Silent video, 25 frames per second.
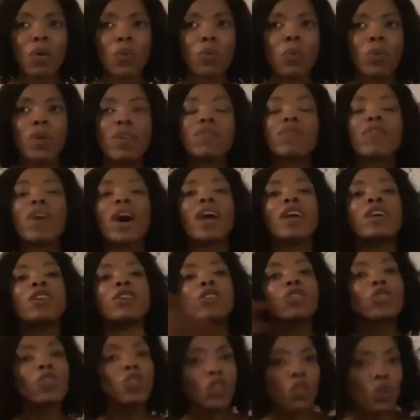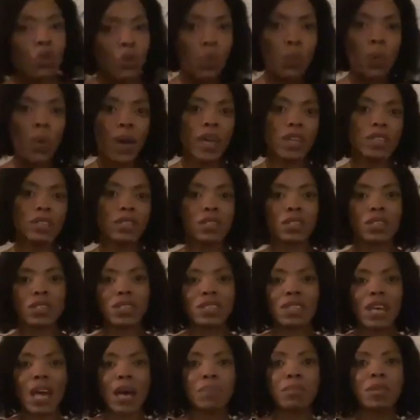we find new ways to
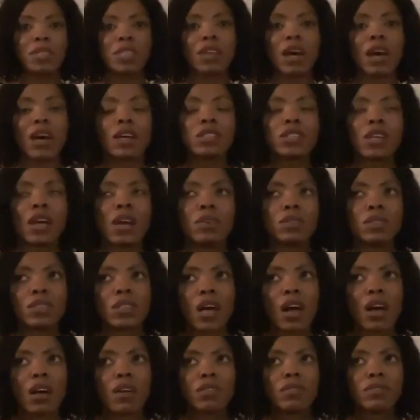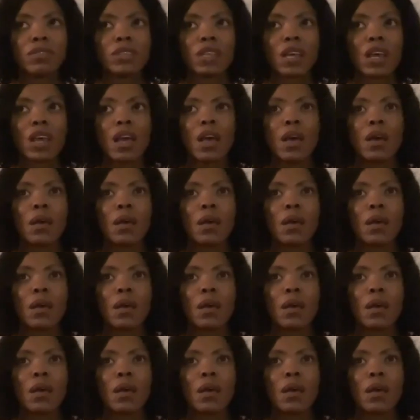sabotage ourselves,